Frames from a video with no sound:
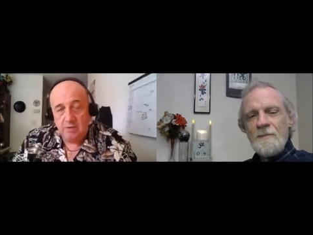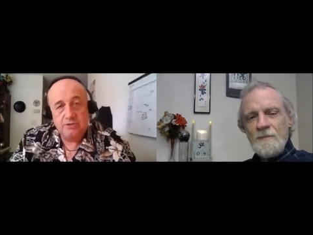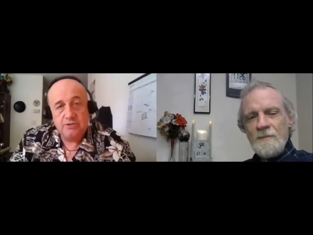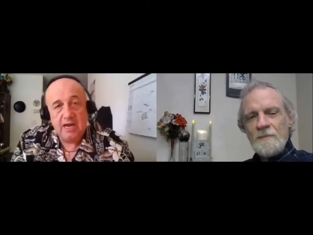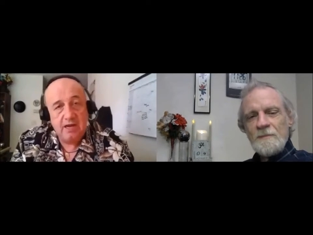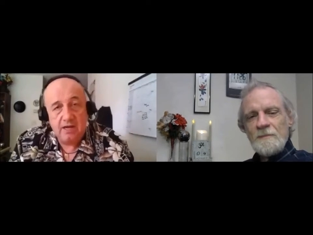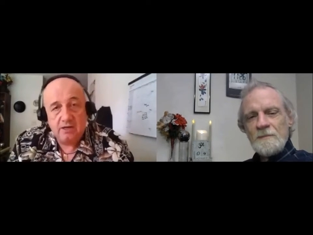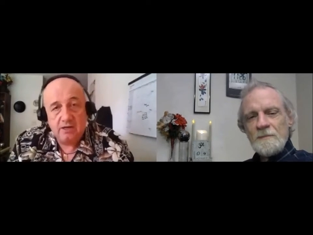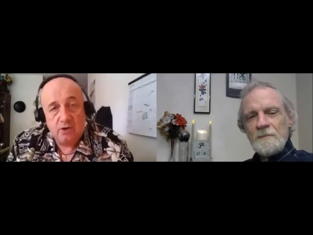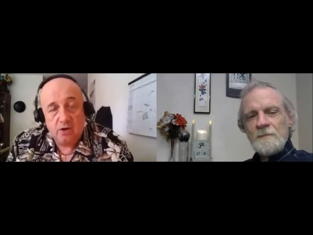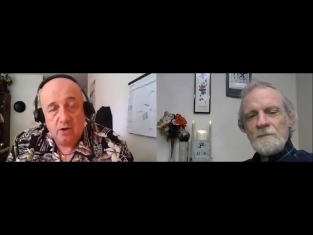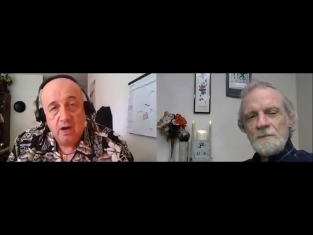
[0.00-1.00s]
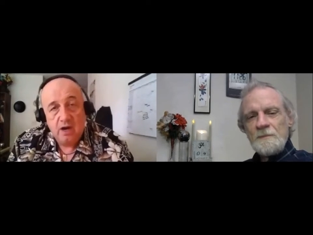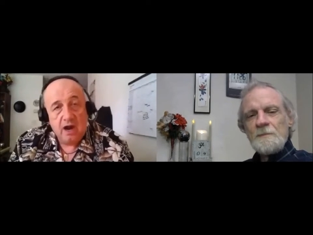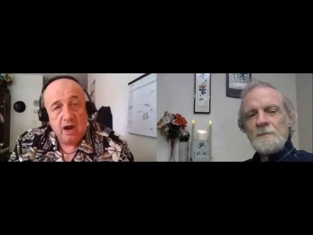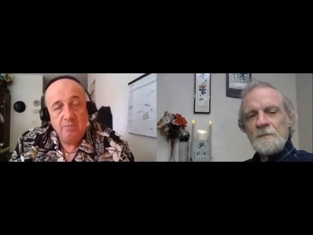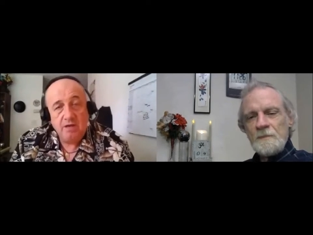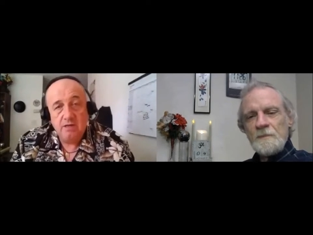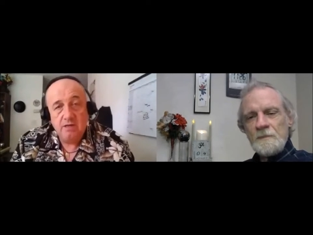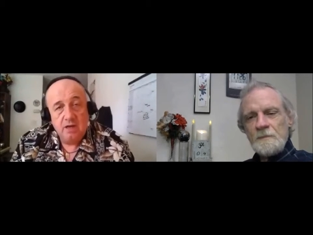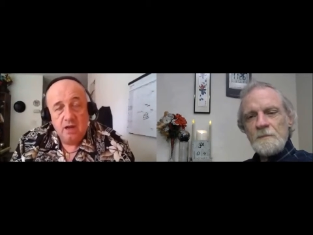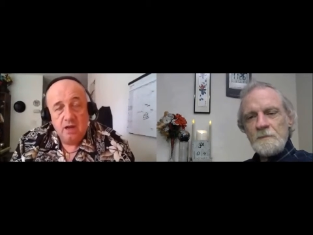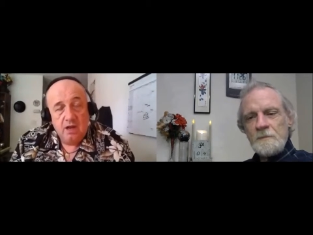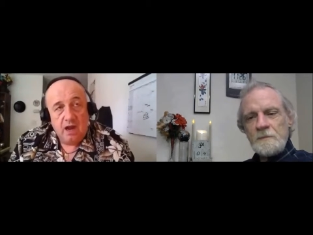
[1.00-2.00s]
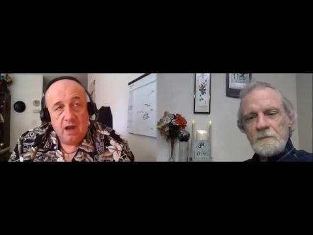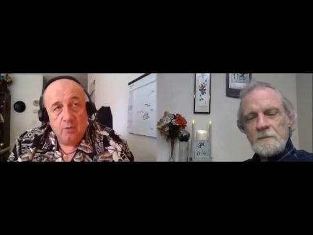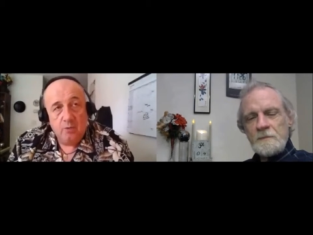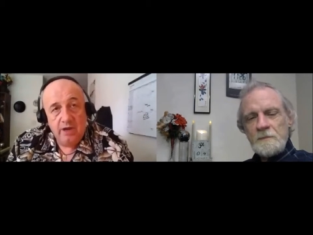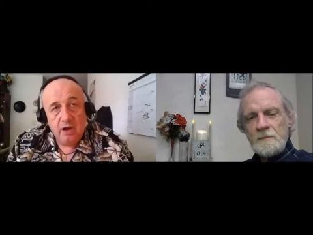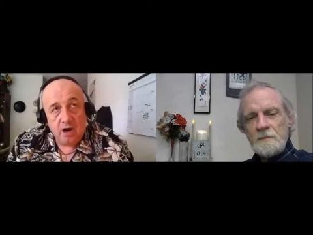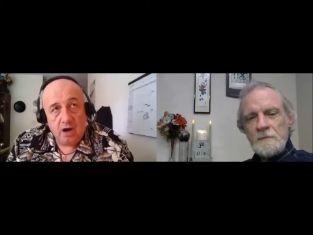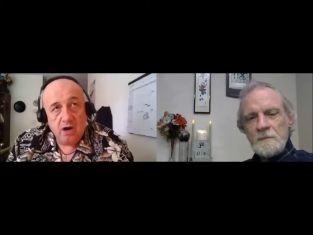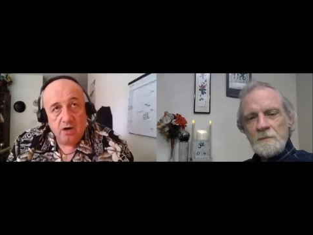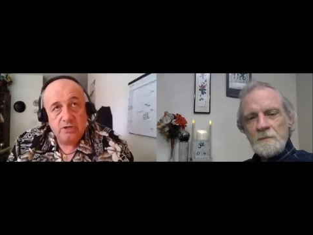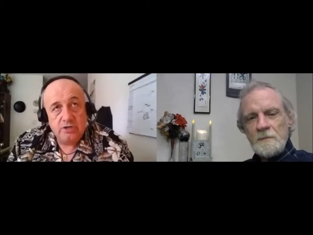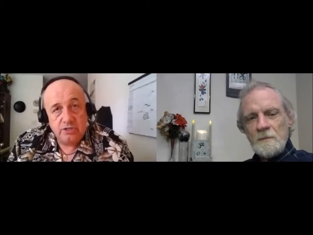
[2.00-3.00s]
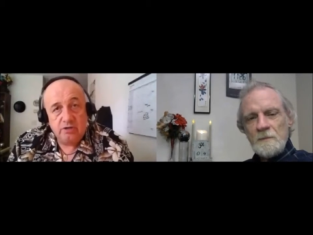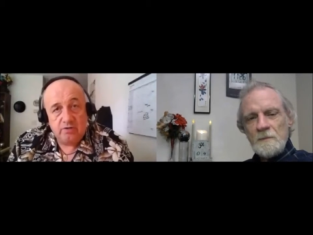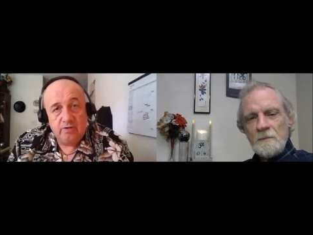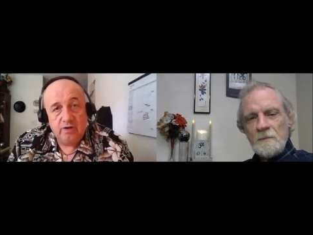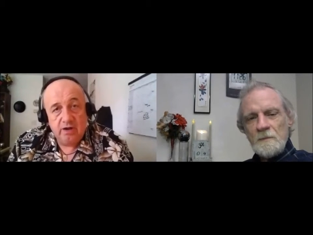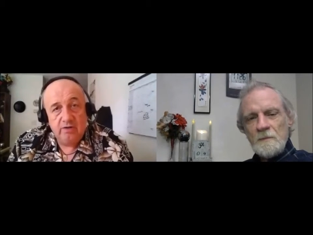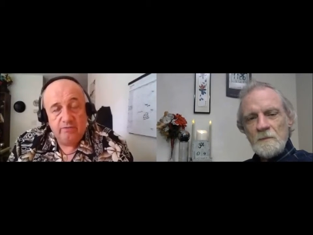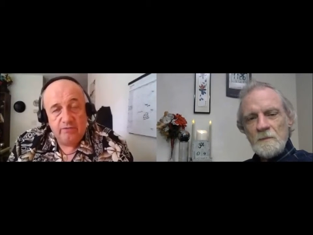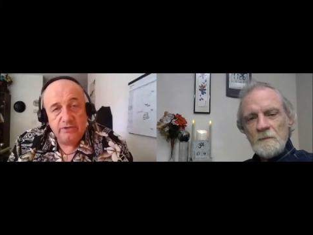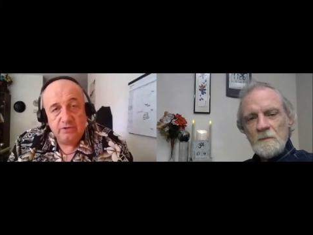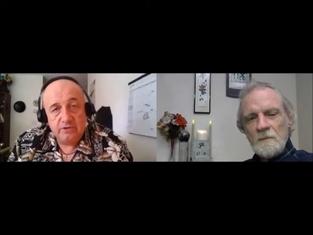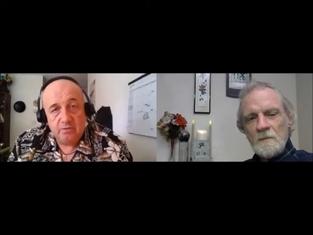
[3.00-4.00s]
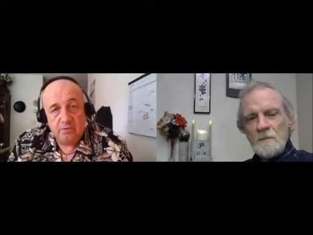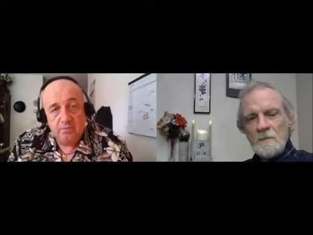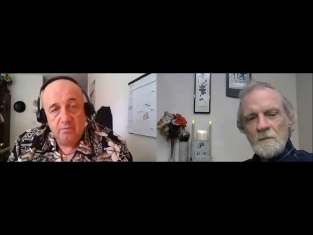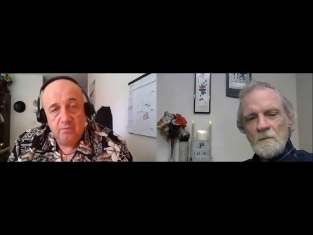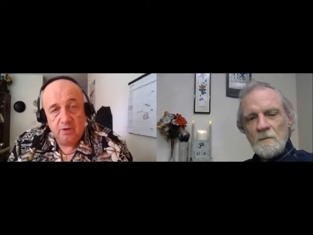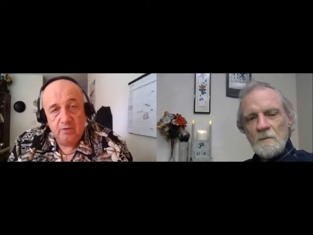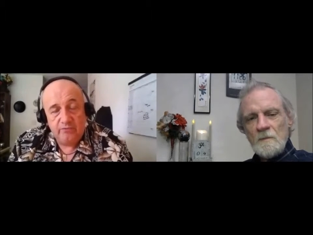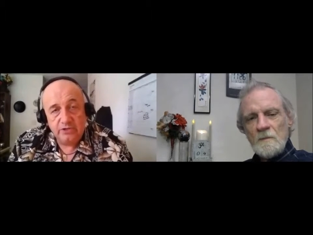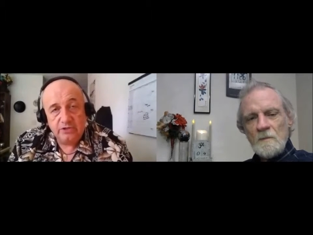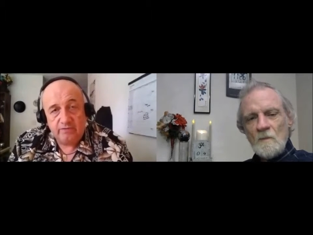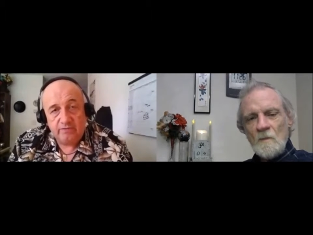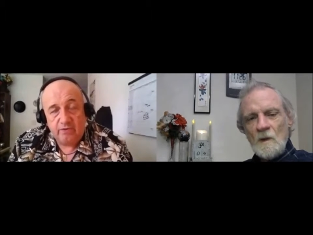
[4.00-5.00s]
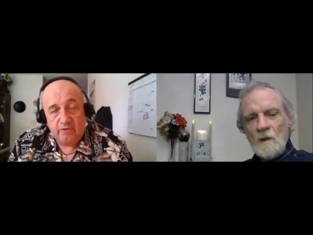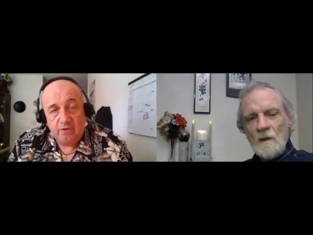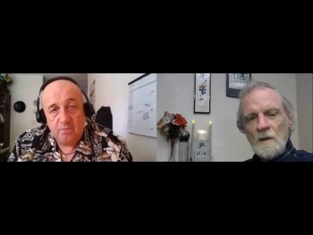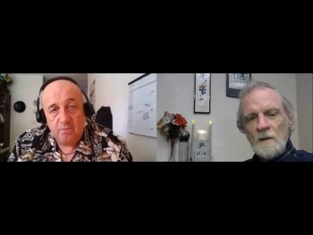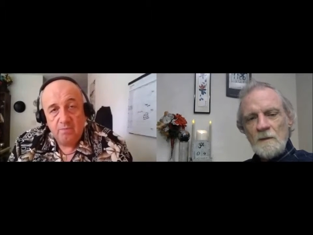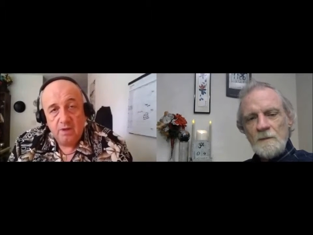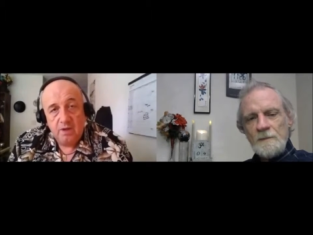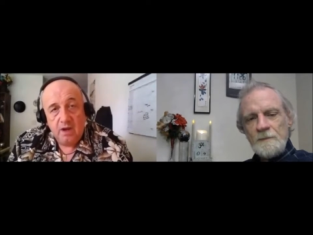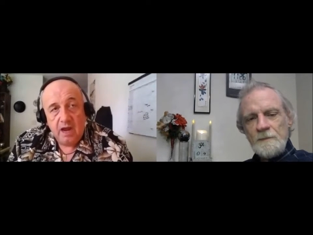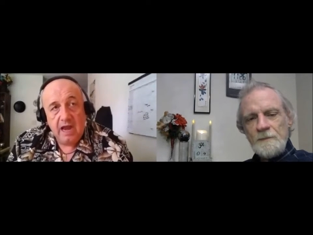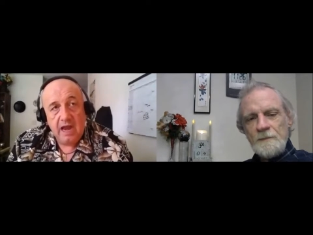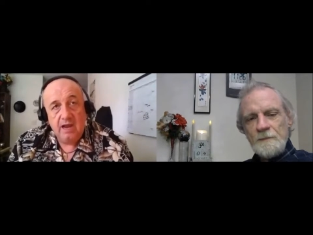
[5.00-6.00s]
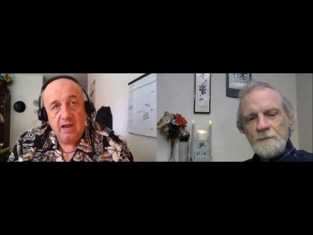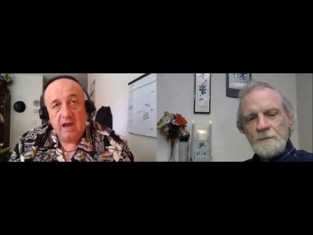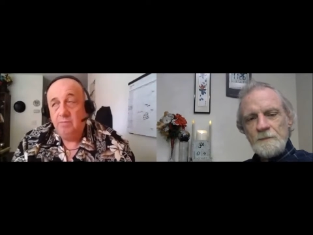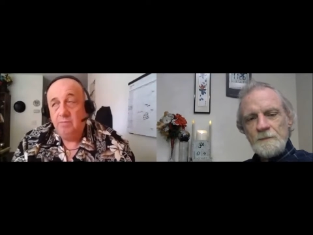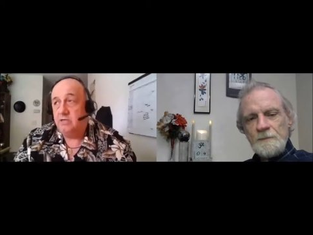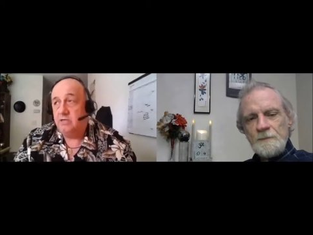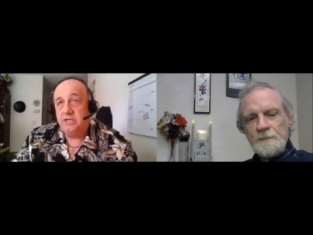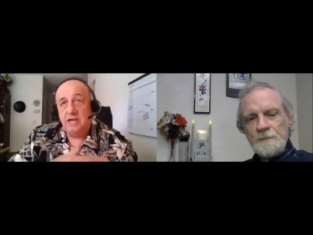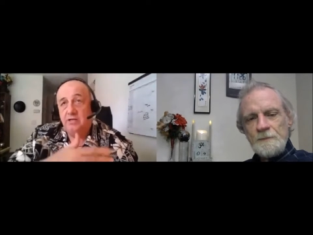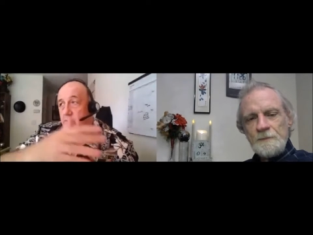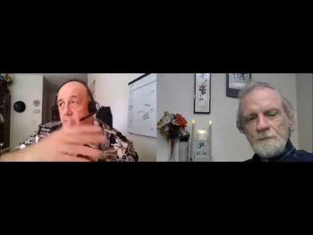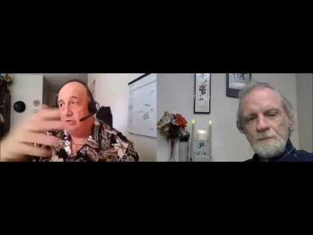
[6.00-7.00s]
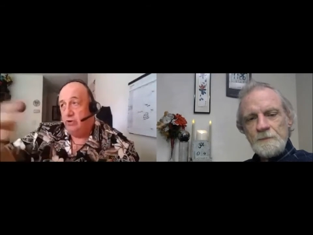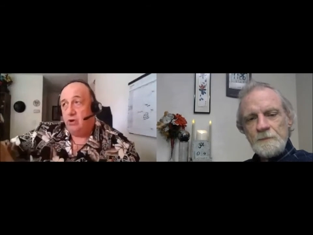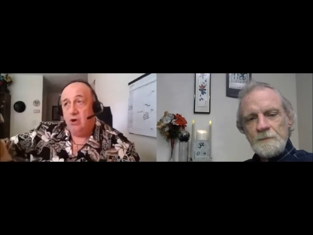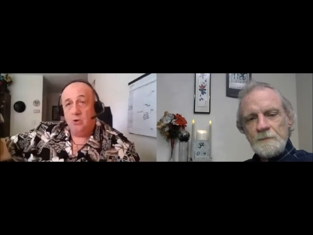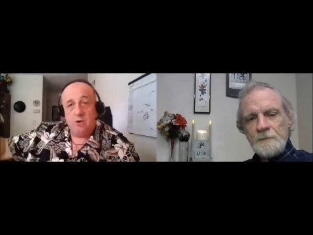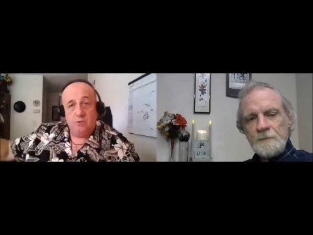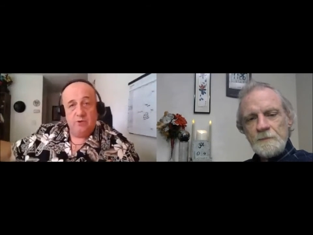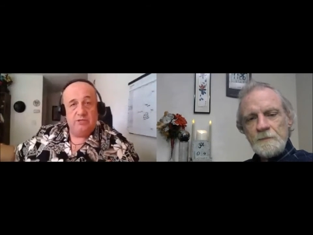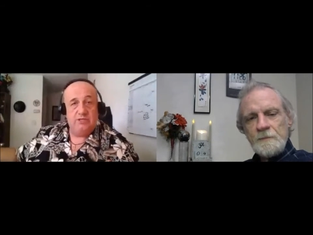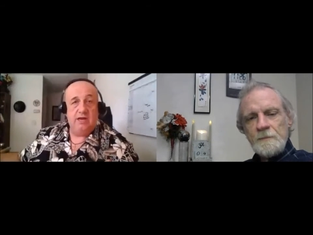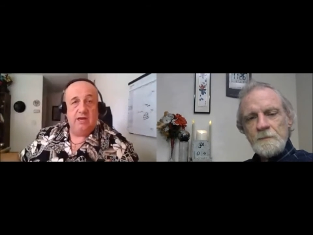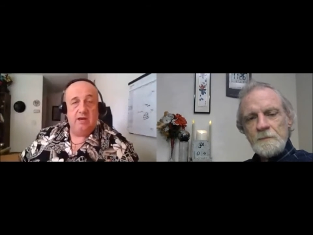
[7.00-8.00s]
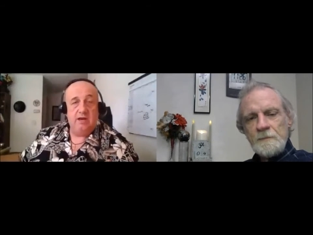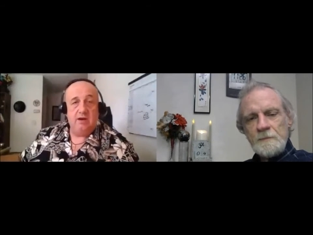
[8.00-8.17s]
Speaker 1: not saying ignore. I'm not. Uh, we are still physical in physical form, and I'm not saying to ignore what we see out